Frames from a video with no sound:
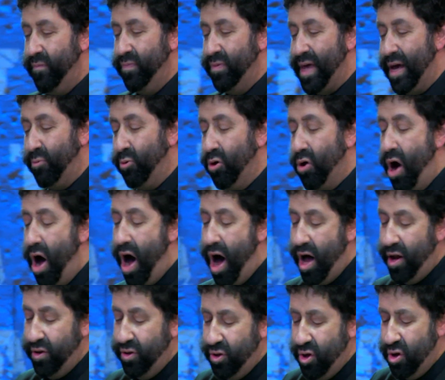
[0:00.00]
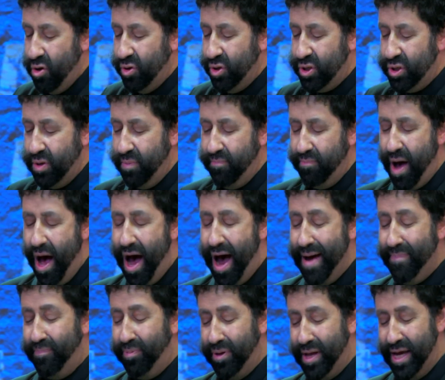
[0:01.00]
that were on those high
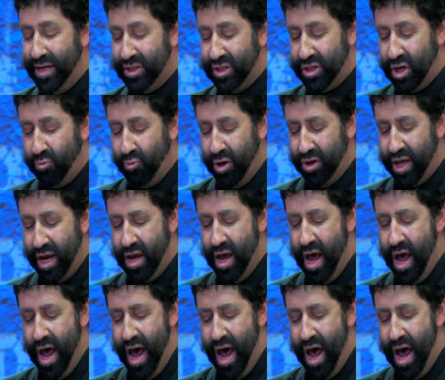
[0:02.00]
places and where they